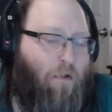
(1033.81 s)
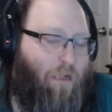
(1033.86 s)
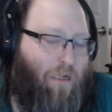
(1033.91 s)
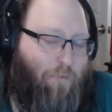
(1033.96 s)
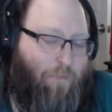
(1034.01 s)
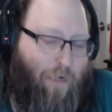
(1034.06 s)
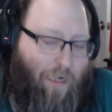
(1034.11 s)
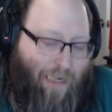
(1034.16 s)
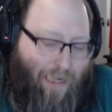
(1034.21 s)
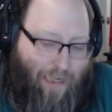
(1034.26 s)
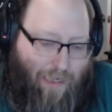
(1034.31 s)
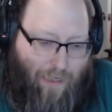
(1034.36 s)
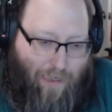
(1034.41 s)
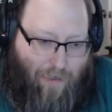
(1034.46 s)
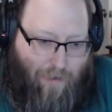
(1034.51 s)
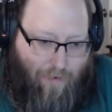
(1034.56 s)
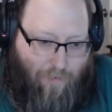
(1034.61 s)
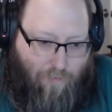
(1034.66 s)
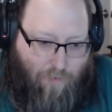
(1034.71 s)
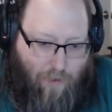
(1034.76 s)
You might
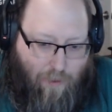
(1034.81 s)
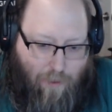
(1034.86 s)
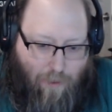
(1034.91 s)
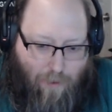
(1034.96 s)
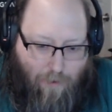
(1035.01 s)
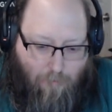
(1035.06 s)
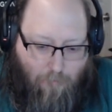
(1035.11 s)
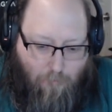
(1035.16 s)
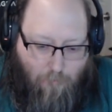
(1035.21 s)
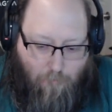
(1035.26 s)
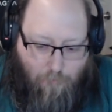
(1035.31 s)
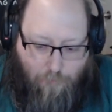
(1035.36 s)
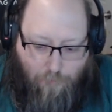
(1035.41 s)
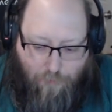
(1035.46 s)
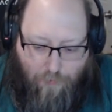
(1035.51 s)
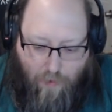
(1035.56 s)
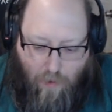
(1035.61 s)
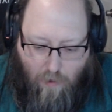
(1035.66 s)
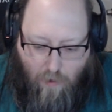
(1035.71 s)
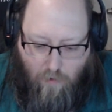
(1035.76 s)
have
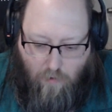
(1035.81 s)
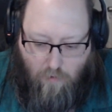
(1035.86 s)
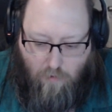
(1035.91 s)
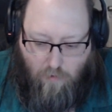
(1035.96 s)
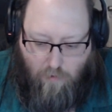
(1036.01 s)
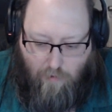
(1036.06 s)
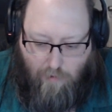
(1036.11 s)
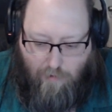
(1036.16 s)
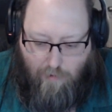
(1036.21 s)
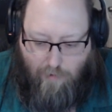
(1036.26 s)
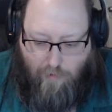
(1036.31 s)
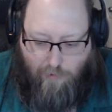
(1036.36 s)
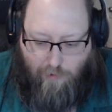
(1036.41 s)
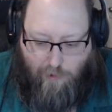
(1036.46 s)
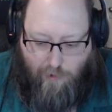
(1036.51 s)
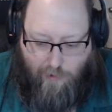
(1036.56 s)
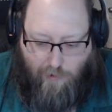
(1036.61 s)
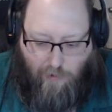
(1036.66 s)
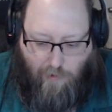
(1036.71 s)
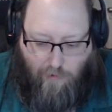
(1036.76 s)

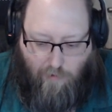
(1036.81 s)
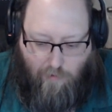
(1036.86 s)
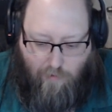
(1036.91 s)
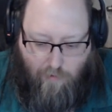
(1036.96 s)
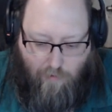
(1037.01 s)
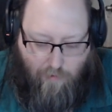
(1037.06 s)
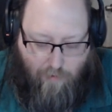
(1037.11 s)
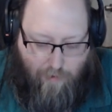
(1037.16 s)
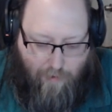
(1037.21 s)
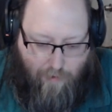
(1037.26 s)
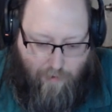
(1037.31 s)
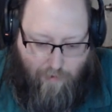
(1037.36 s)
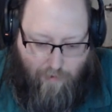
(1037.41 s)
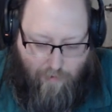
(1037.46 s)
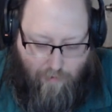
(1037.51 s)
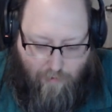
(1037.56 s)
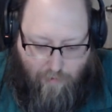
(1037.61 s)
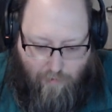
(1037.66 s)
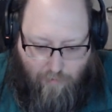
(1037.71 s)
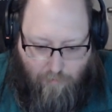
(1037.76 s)
just
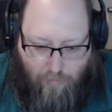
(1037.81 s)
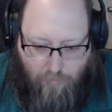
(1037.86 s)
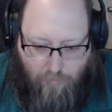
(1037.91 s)
done,